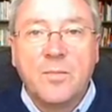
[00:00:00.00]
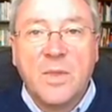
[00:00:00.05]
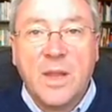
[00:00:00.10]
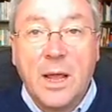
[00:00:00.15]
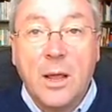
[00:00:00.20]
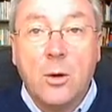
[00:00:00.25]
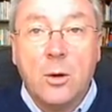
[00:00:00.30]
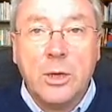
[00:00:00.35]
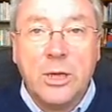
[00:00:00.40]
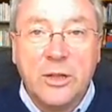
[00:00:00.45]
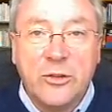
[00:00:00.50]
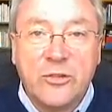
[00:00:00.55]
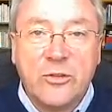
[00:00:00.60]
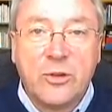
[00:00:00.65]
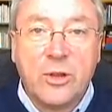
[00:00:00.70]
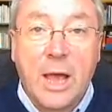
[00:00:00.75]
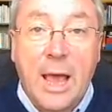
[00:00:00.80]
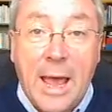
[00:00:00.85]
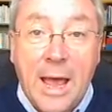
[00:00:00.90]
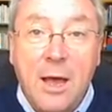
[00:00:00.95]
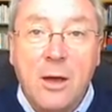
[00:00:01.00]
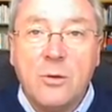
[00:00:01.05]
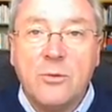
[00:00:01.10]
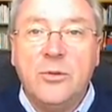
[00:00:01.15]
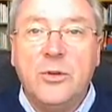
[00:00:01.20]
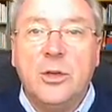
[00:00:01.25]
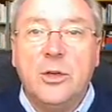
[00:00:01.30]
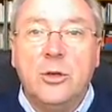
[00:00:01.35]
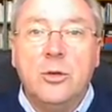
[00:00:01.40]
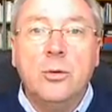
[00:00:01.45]
Now, it's
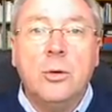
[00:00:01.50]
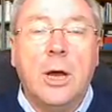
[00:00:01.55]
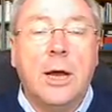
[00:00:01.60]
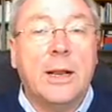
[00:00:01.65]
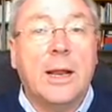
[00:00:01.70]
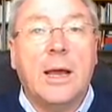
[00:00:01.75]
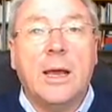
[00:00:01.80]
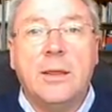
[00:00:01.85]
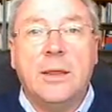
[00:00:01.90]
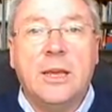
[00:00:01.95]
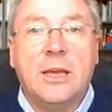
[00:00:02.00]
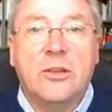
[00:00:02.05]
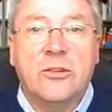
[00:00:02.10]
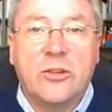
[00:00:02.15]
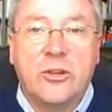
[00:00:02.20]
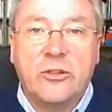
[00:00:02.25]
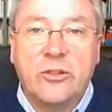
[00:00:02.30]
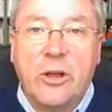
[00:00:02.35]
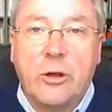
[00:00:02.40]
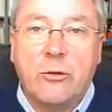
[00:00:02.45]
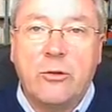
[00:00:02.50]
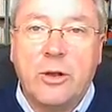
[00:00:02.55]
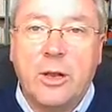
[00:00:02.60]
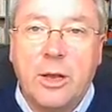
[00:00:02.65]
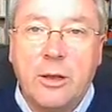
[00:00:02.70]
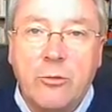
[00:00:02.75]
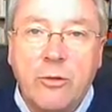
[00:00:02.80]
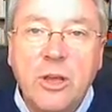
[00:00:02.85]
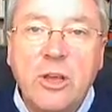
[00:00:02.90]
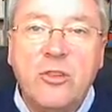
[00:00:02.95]
our view, and I think it's a
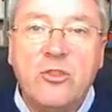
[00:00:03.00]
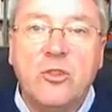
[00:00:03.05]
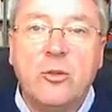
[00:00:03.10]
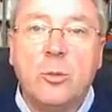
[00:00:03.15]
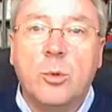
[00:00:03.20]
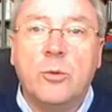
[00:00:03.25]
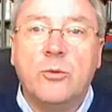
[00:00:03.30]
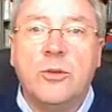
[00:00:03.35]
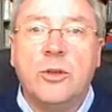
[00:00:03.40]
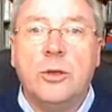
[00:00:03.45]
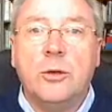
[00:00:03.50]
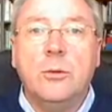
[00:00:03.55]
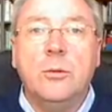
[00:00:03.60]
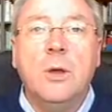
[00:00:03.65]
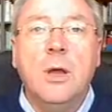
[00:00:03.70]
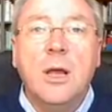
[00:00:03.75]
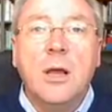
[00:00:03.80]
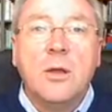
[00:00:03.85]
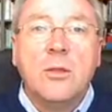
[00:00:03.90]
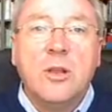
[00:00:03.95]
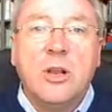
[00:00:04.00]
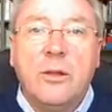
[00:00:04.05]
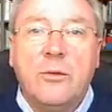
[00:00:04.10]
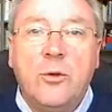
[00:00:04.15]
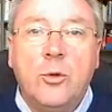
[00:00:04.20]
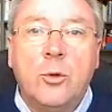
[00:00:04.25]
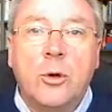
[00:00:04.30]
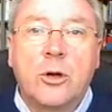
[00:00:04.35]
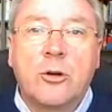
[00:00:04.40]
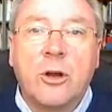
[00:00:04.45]
totally reasonable view, that
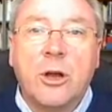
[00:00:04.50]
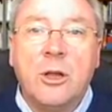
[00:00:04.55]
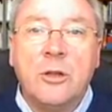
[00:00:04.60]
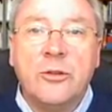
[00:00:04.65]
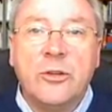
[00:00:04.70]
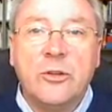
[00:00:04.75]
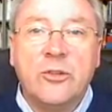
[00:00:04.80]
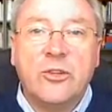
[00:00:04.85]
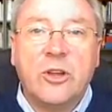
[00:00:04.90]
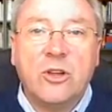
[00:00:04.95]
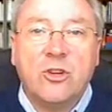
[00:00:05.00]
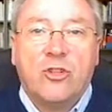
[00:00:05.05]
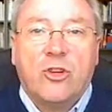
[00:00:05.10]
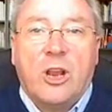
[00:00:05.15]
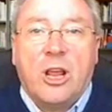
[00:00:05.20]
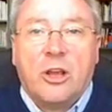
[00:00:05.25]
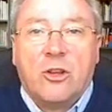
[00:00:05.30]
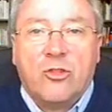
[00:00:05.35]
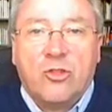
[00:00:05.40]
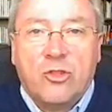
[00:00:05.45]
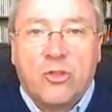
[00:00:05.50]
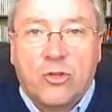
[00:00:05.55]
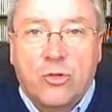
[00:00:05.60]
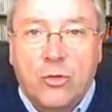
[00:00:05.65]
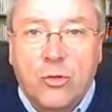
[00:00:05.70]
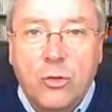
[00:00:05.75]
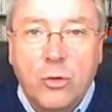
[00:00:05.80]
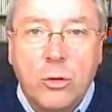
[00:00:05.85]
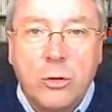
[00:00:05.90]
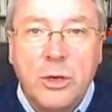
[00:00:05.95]
if you are granted such an
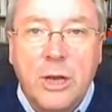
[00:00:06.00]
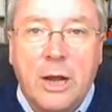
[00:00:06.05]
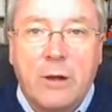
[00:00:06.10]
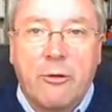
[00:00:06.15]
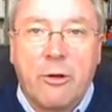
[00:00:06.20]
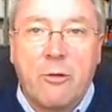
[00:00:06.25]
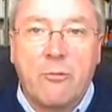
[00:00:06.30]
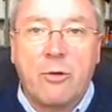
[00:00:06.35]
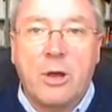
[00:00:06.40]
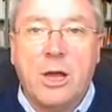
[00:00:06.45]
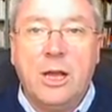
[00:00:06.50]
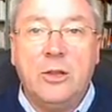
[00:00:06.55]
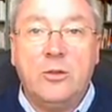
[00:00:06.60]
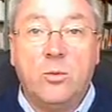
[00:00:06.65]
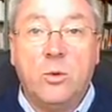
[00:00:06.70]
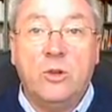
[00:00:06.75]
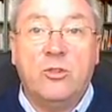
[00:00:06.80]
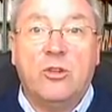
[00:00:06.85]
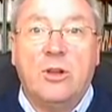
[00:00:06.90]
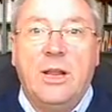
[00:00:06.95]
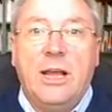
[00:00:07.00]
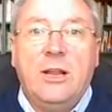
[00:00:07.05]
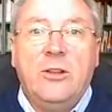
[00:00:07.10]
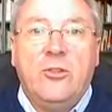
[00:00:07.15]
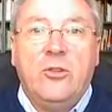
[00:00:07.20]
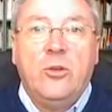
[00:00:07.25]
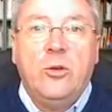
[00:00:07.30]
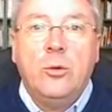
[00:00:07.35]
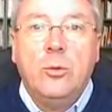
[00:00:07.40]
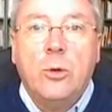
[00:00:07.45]
extraordinary right, which
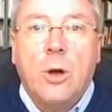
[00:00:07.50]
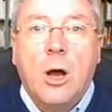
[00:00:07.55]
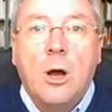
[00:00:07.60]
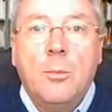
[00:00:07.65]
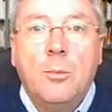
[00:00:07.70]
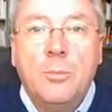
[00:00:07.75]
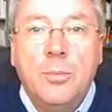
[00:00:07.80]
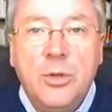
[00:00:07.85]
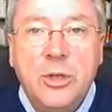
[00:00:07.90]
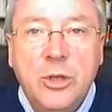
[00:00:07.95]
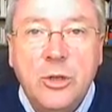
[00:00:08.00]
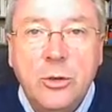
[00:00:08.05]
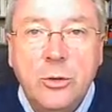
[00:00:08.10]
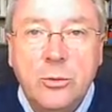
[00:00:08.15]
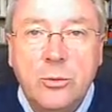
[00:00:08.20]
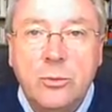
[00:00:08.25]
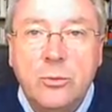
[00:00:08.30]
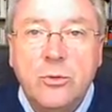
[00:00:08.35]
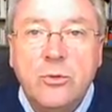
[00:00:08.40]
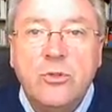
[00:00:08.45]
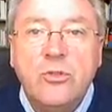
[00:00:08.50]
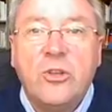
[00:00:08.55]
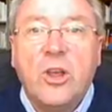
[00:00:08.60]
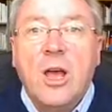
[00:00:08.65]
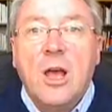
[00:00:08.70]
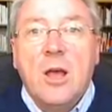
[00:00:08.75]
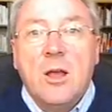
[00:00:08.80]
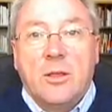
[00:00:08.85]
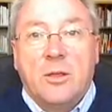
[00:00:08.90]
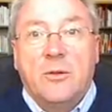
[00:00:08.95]
lets you abuse
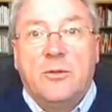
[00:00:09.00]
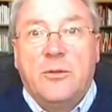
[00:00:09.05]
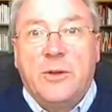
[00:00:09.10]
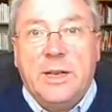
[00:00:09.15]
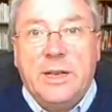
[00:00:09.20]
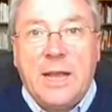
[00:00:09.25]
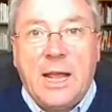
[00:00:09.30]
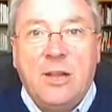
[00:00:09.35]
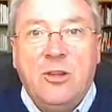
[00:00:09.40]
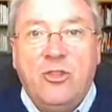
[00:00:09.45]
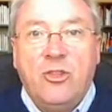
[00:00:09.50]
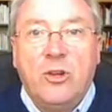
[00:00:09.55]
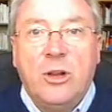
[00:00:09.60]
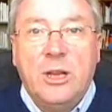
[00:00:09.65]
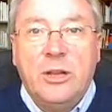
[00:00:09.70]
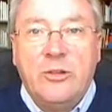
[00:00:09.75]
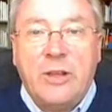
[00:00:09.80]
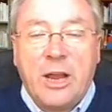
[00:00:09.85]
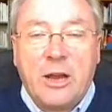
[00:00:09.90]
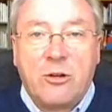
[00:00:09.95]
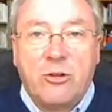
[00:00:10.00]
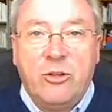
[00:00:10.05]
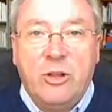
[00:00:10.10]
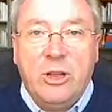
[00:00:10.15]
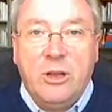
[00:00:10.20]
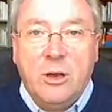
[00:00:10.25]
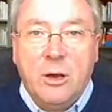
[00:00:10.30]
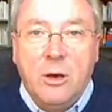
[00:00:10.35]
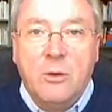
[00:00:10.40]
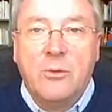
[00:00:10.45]
the financial
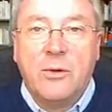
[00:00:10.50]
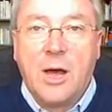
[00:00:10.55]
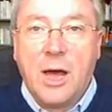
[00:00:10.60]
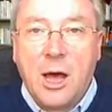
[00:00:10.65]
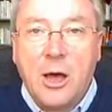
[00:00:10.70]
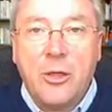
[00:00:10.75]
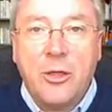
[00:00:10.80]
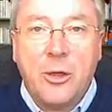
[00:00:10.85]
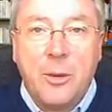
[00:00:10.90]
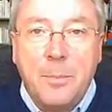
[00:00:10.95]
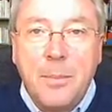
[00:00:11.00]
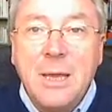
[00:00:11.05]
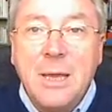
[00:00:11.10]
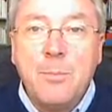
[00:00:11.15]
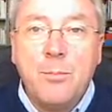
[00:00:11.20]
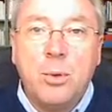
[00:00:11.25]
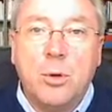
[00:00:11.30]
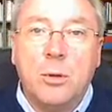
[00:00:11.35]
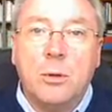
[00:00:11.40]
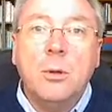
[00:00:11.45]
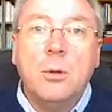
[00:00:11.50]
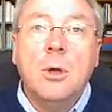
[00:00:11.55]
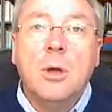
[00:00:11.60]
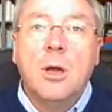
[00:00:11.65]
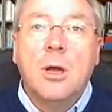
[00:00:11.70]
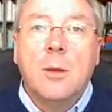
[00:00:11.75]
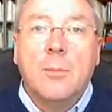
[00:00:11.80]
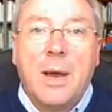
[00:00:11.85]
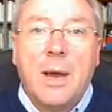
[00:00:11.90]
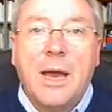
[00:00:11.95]
integrity of other people
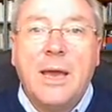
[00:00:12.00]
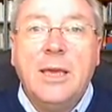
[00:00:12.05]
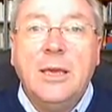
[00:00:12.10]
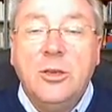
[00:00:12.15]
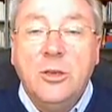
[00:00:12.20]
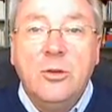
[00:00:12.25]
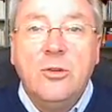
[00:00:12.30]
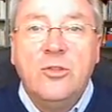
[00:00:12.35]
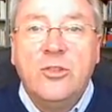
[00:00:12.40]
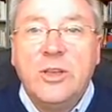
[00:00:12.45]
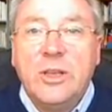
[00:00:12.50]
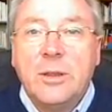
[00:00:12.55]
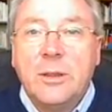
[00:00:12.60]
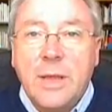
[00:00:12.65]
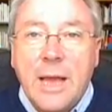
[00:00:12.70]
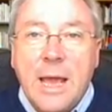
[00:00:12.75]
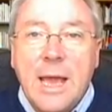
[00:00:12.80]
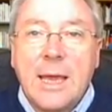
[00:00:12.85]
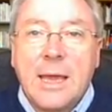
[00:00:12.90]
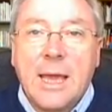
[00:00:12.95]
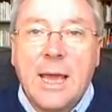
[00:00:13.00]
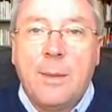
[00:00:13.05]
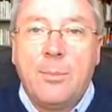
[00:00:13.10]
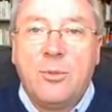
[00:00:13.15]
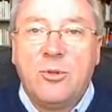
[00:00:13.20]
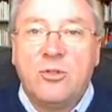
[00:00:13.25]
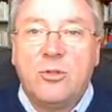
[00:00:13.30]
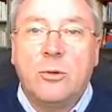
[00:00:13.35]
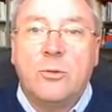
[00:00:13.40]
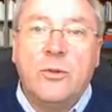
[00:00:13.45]
by using their
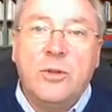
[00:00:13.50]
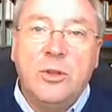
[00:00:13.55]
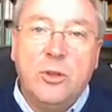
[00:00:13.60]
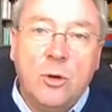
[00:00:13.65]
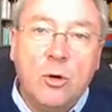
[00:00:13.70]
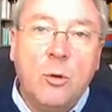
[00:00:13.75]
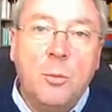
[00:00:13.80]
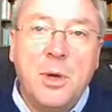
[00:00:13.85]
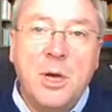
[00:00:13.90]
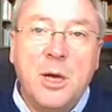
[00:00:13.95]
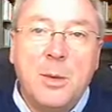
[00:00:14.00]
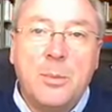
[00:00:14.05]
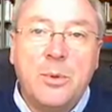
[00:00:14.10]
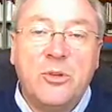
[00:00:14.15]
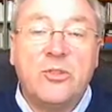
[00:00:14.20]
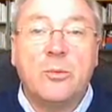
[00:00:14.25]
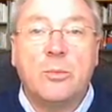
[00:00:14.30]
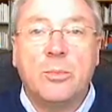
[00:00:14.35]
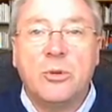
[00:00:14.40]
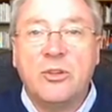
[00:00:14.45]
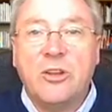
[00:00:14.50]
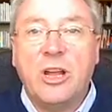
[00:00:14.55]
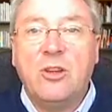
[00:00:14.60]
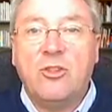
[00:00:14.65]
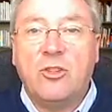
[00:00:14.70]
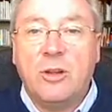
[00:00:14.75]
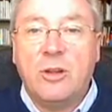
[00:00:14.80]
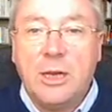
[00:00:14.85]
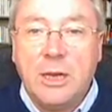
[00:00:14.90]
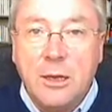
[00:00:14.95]
capital for your purpose and
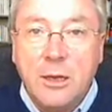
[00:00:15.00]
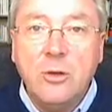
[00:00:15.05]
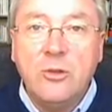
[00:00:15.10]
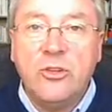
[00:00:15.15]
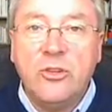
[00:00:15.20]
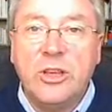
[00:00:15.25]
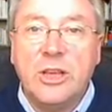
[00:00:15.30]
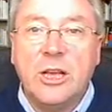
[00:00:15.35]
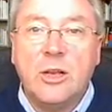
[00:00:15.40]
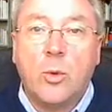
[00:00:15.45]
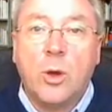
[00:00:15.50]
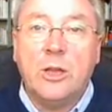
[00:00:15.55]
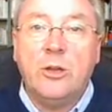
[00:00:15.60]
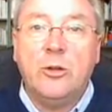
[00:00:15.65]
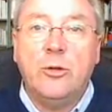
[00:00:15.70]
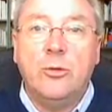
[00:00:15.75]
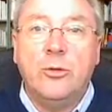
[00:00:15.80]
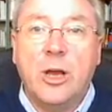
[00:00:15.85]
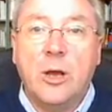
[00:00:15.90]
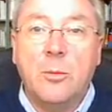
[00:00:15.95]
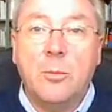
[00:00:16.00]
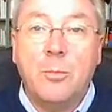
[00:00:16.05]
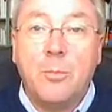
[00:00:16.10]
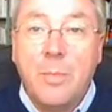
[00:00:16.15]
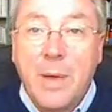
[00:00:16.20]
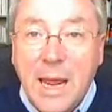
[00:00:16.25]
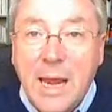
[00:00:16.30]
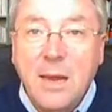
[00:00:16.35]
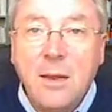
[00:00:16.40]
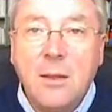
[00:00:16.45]
potentially losing it when you
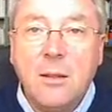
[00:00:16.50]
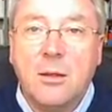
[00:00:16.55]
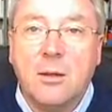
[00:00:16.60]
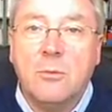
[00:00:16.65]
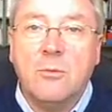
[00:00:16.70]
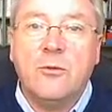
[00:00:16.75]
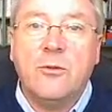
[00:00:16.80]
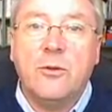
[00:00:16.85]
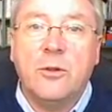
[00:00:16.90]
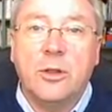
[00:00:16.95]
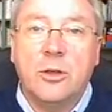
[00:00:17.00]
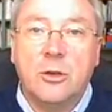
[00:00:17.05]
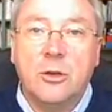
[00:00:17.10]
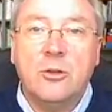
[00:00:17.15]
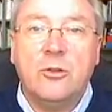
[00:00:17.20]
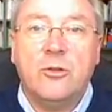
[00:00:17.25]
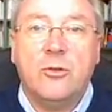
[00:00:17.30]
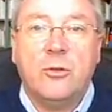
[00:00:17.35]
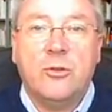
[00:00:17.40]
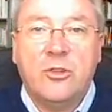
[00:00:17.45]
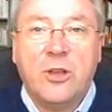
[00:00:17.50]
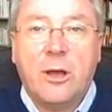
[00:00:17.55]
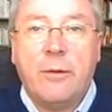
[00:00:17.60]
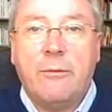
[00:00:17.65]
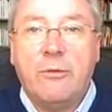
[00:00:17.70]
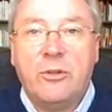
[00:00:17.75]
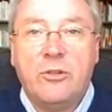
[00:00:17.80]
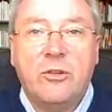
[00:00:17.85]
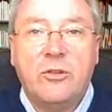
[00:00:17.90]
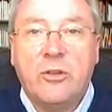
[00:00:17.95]
don't pay them for the goods or
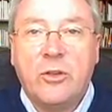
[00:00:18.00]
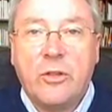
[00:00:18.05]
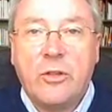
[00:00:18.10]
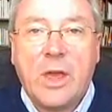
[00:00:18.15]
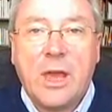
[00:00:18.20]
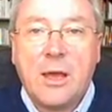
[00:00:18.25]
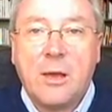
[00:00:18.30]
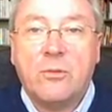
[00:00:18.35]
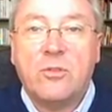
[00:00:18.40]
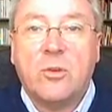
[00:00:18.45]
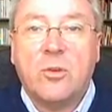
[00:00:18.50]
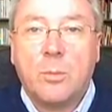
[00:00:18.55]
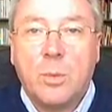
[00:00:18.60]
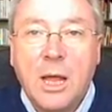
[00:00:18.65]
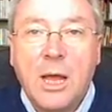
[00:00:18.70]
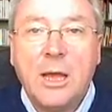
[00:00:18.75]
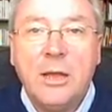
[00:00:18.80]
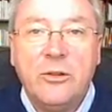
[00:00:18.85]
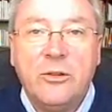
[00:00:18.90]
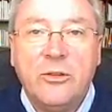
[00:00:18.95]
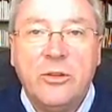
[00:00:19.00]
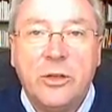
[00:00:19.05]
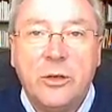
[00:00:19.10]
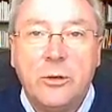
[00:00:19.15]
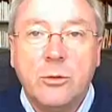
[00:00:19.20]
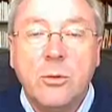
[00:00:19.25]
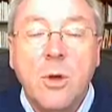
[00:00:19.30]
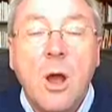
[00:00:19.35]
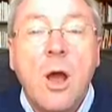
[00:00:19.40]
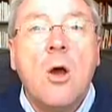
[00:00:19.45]
services that they have supplied to
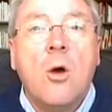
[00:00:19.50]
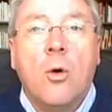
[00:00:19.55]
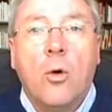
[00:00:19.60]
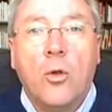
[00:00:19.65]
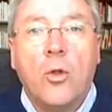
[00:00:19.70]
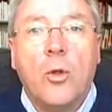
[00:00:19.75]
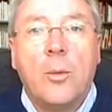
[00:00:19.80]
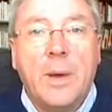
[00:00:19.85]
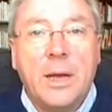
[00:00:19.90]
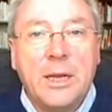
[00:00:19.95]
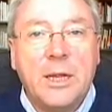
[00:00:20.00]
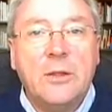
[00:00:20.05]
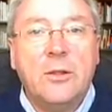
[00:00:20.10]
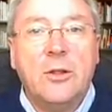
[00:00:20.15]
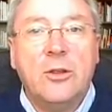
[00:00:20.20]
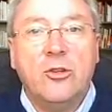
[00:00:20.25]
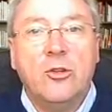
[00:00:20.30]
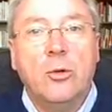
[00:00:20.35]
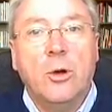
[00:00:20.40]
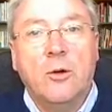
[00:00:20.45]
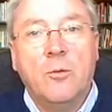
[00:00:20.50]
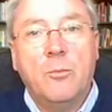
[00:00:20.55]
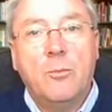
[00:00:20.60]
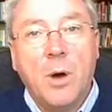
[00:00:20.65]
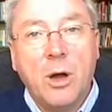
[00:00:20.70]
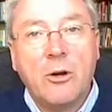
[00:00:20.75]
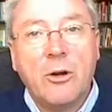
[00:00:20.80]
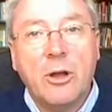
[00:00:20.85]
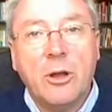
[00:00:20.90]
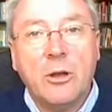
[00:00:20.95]
you or the money that you have
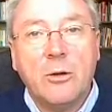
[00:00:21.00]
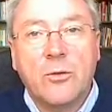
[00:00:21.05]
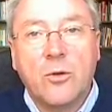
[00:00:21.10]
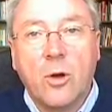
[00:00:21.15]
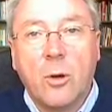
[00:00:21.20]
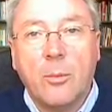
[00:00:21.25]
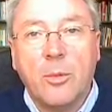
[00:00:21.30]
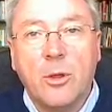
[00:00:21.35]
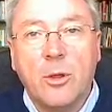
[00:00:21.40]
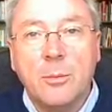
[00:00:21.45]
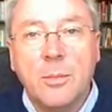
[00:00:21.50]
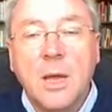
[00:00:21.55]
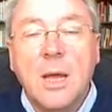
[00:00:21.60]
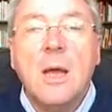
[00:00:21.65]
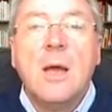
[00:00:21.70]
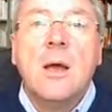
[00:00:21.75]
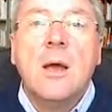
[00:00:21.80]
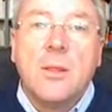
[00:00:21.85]
borrowed from them,